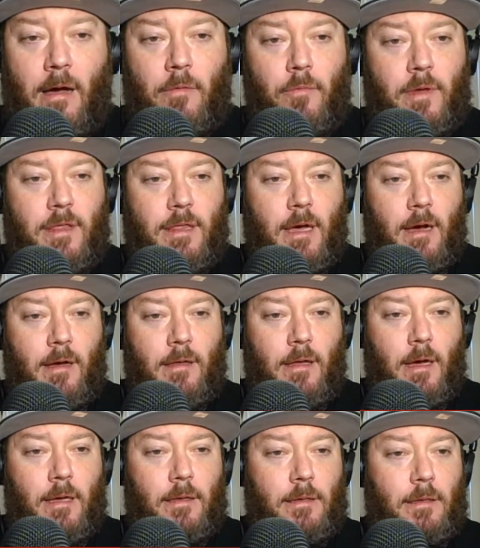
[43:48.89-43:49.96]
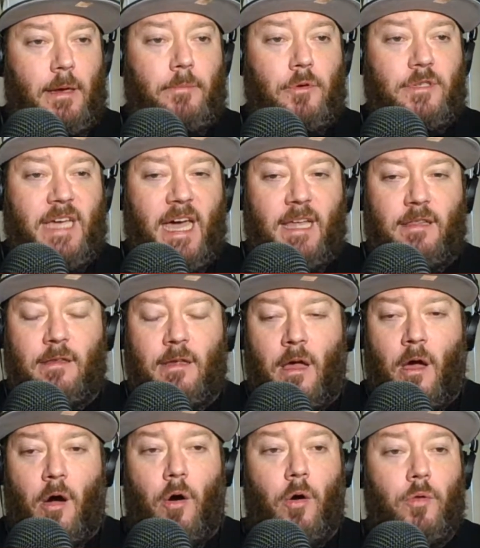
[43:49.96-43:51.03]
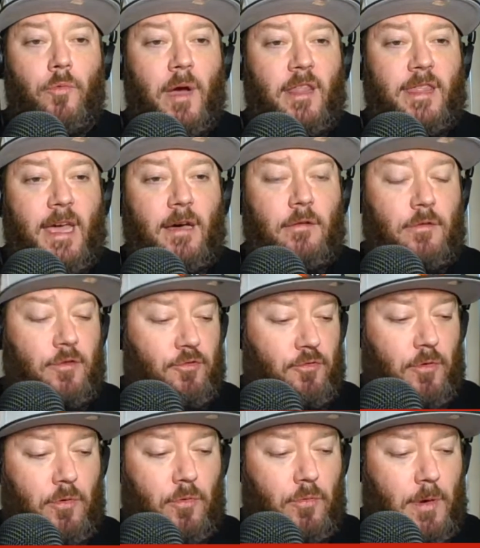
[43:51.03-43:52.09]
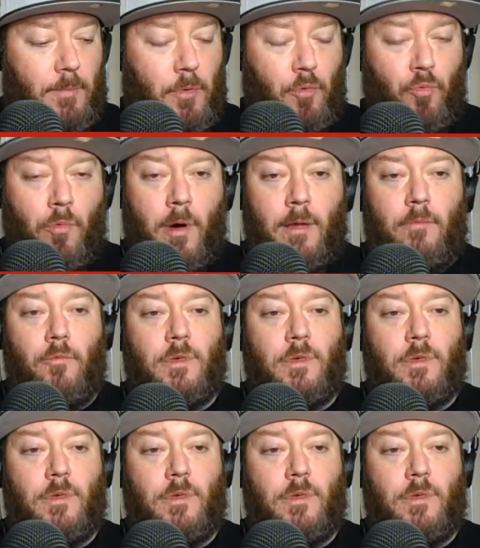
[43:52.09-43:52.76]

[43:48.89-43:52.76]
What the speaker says: with number 10 all the way down through number 1,